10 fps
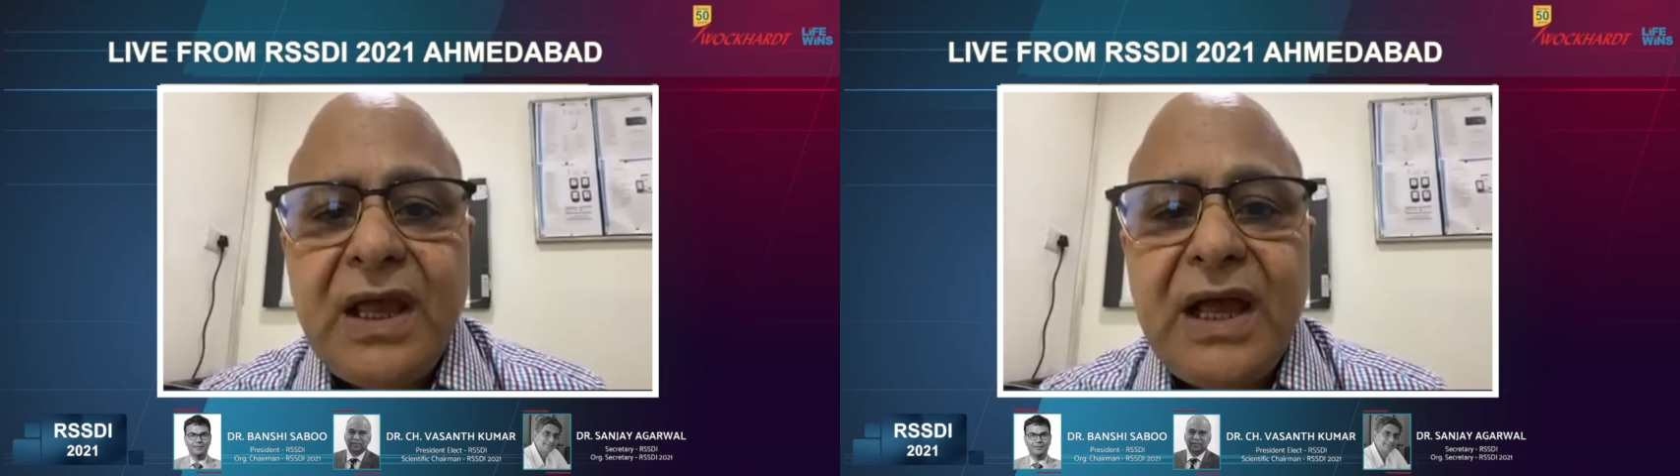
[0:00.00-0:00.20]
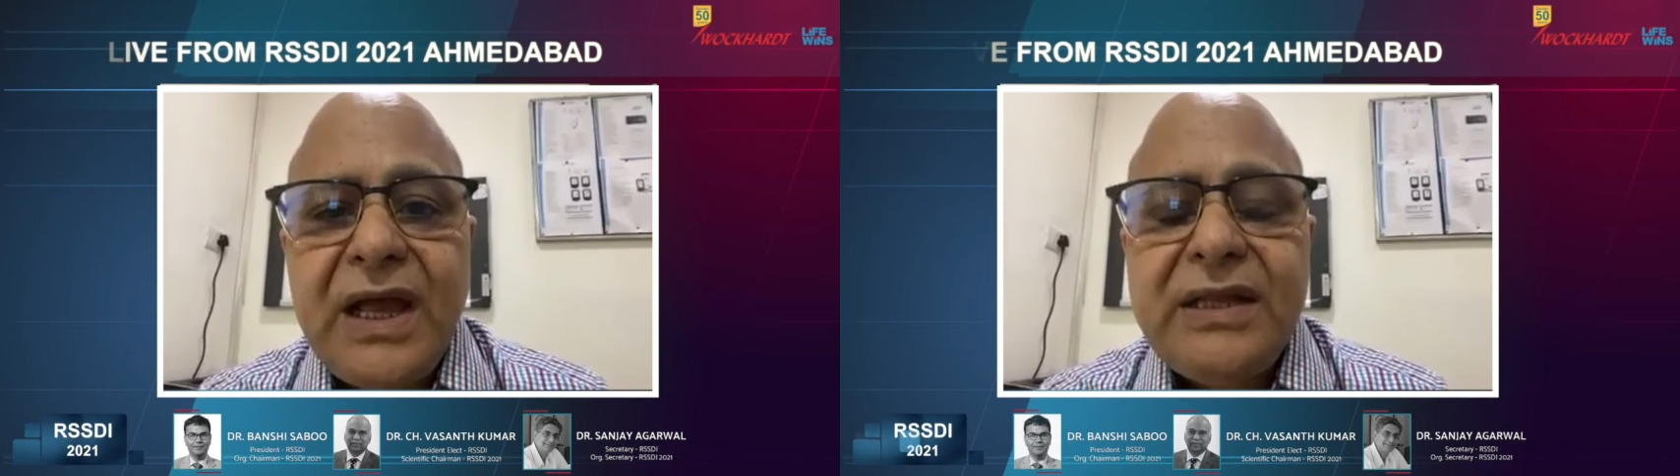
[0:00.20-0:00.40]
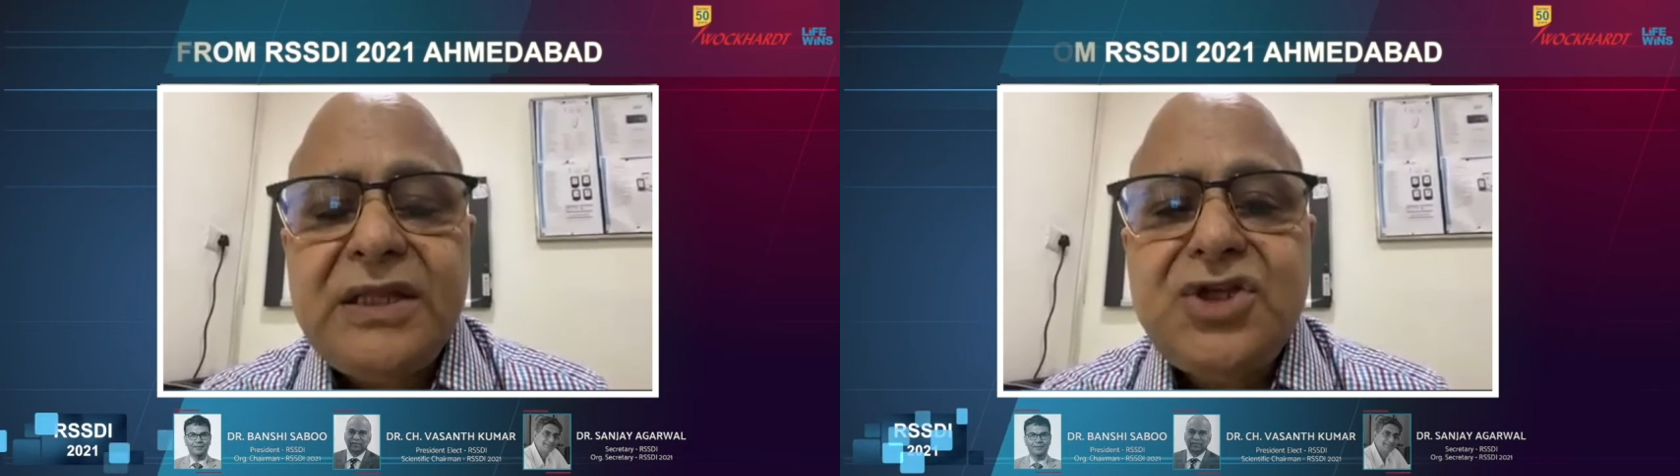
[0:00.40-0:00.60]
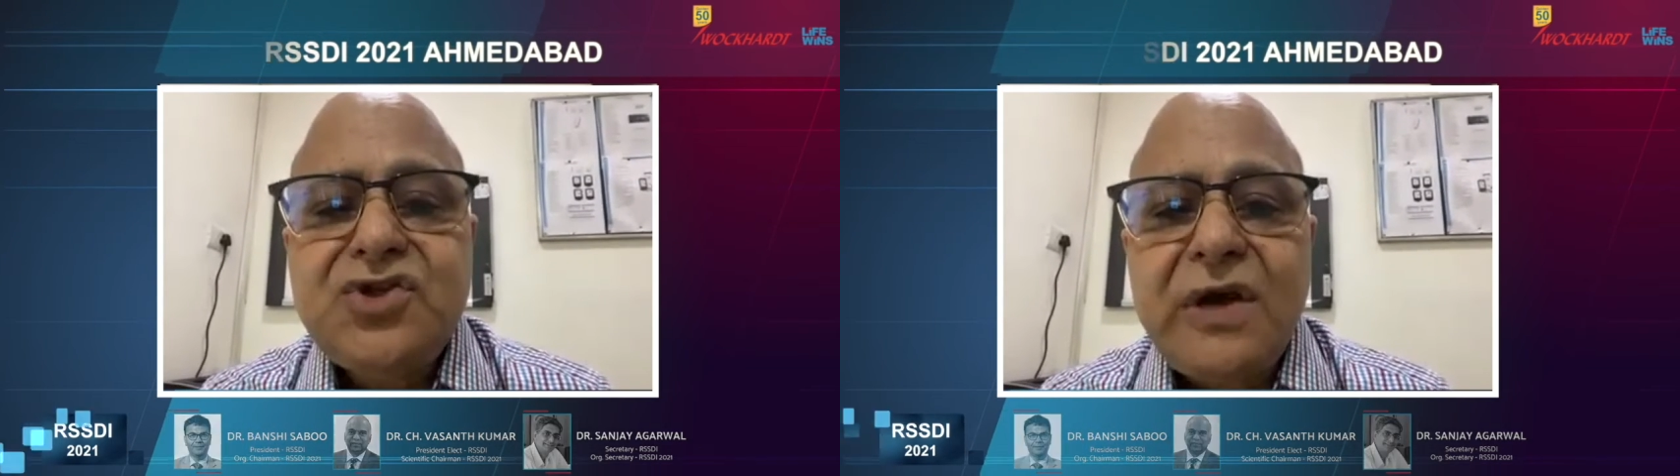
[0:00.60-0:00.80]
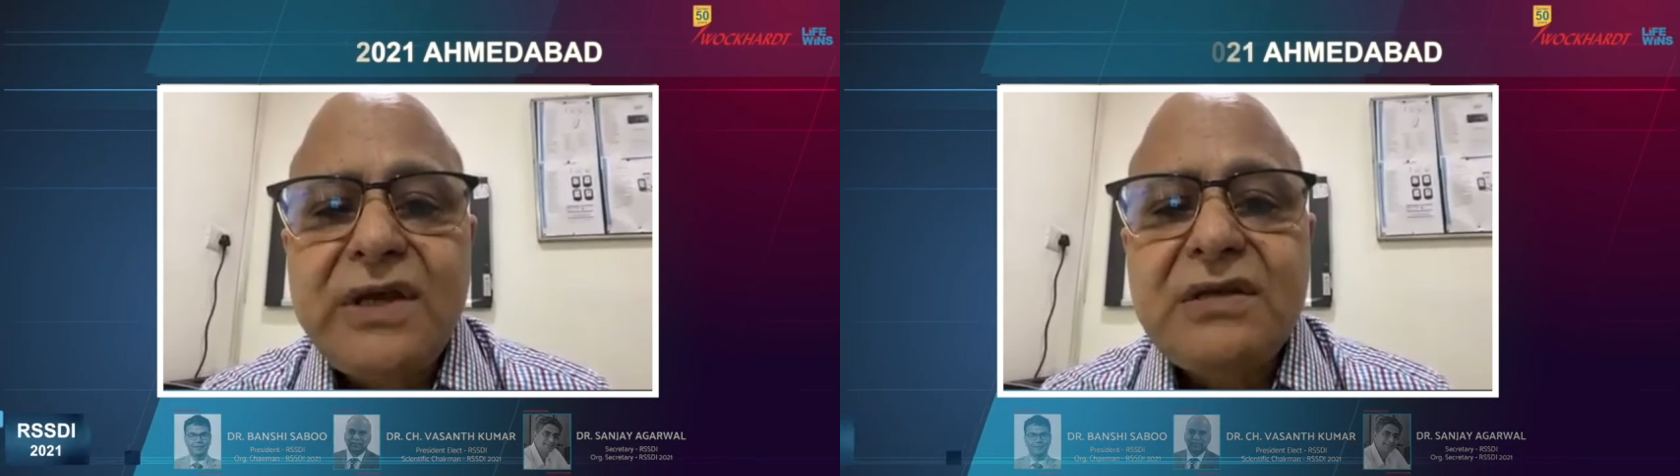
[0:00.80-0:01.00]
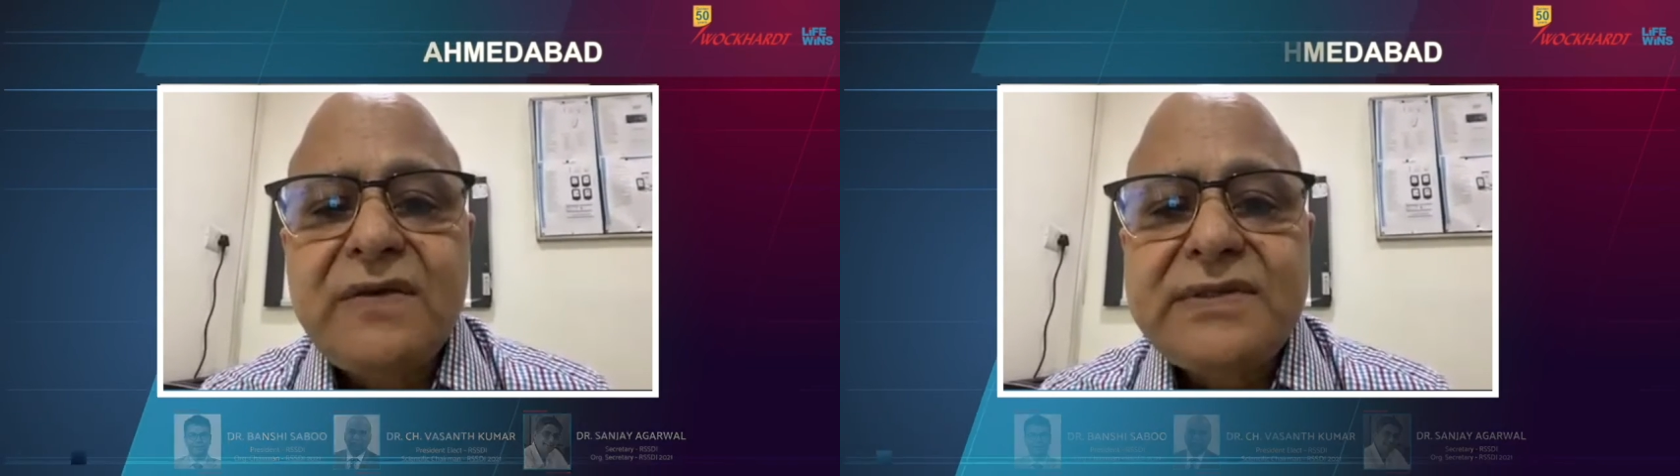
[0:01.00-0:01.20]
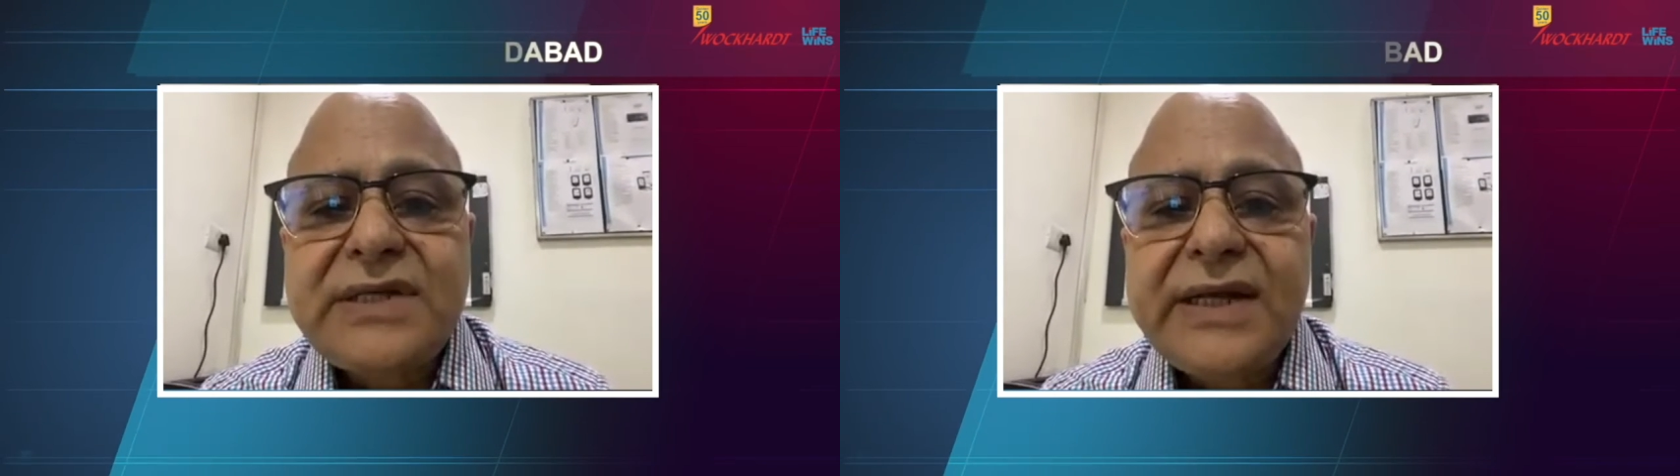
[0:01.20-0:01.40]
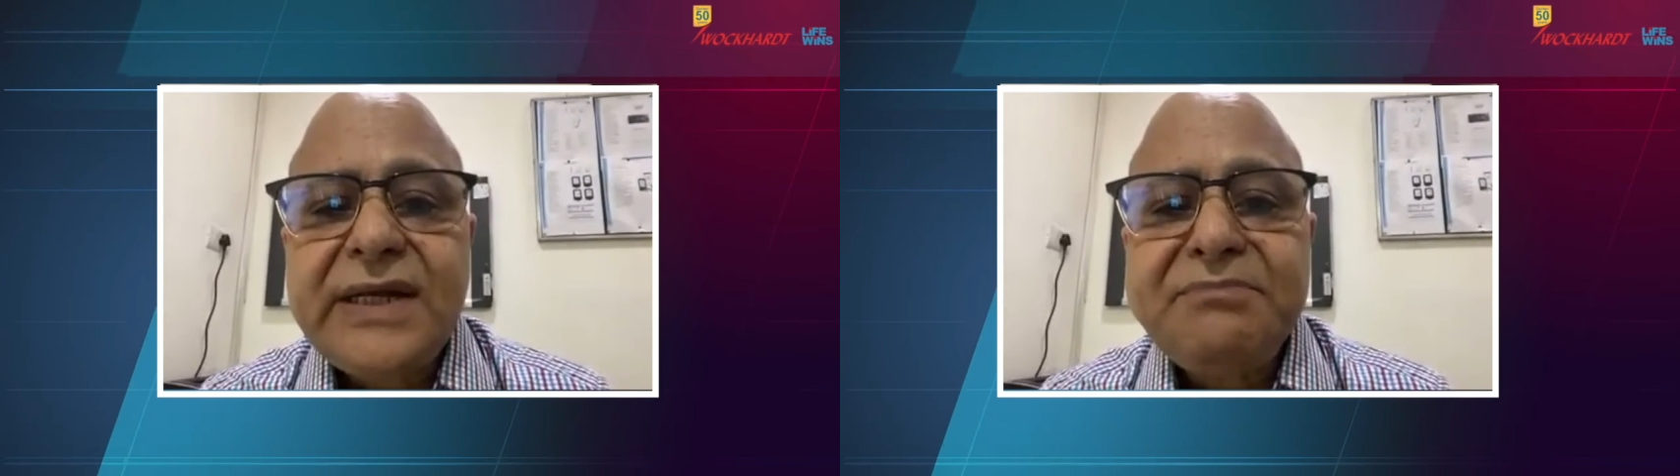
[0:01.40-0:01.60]
And the choice of
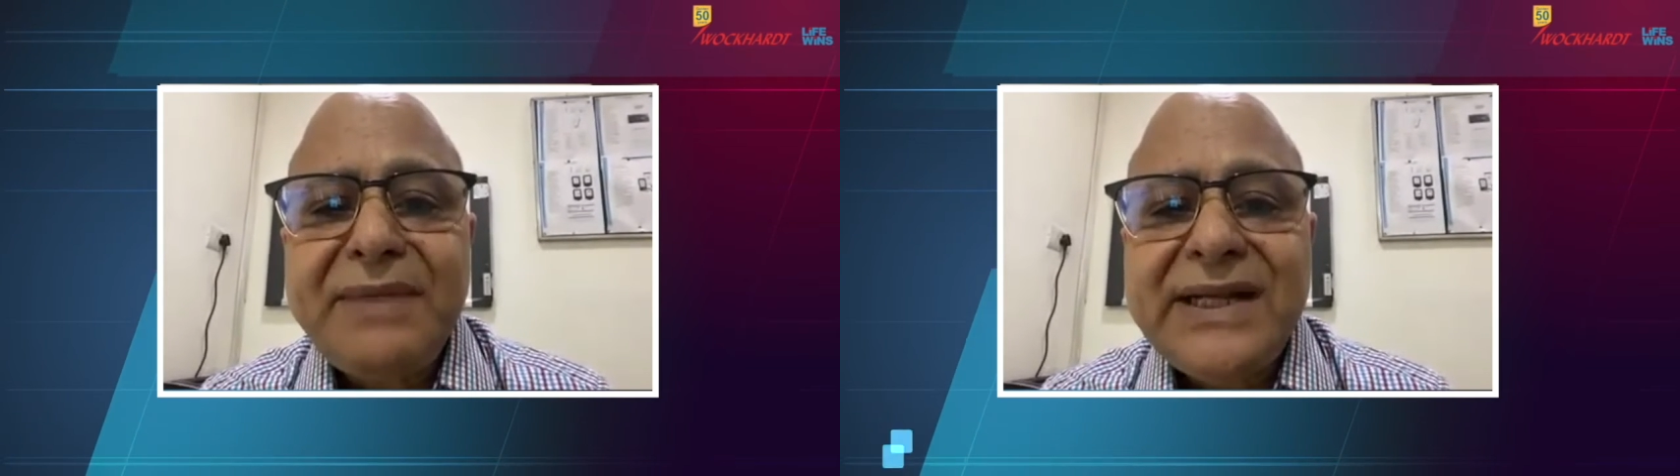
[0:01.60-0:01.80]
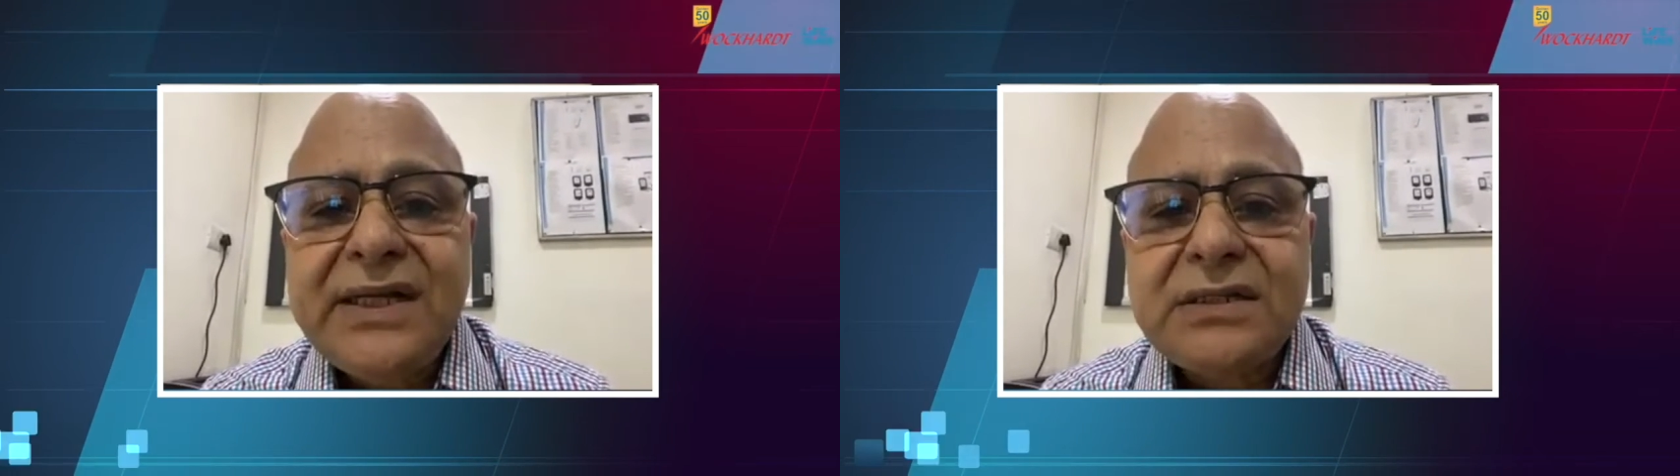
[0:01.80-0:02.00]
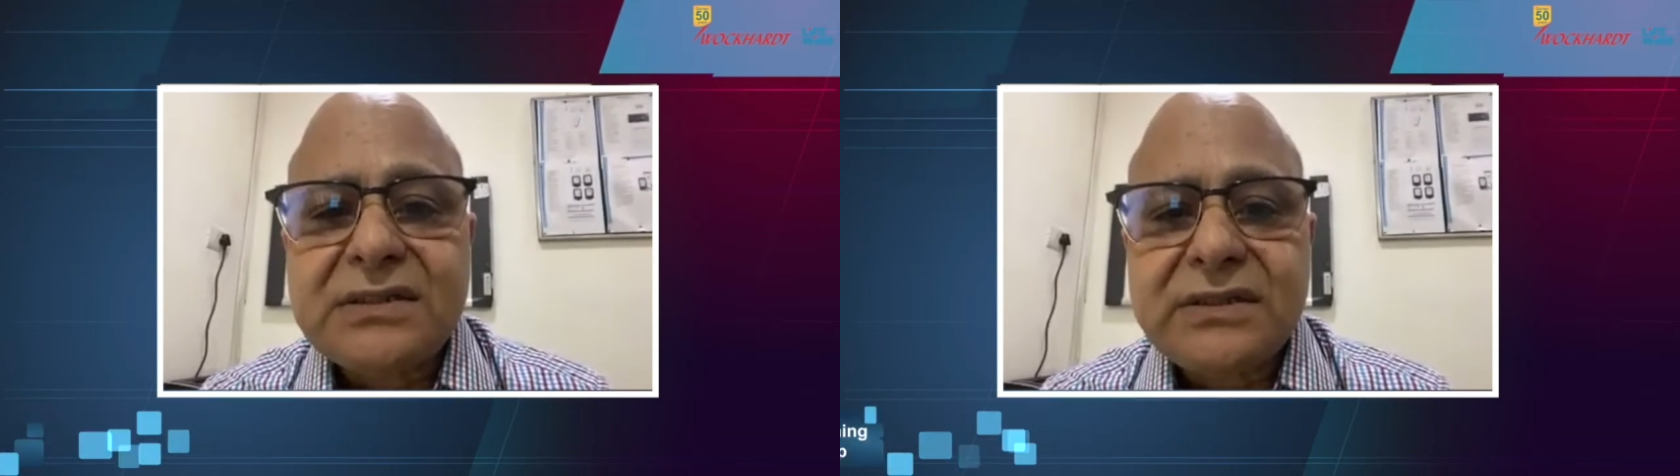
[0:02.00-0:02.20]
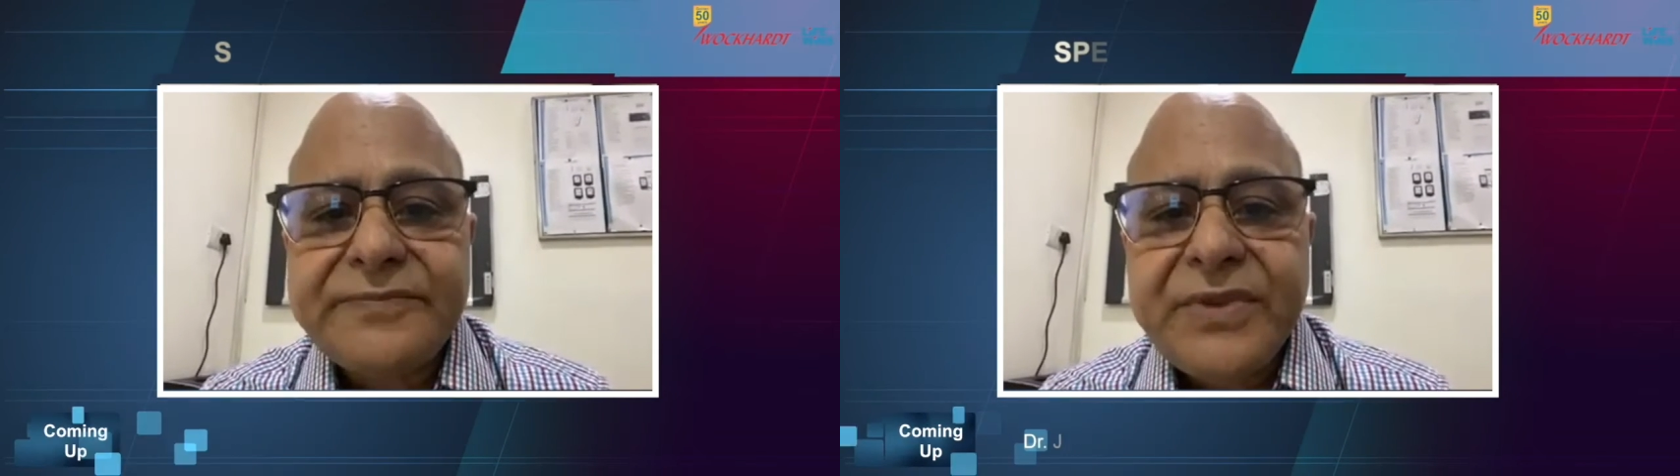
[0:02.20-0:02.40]
statin matters.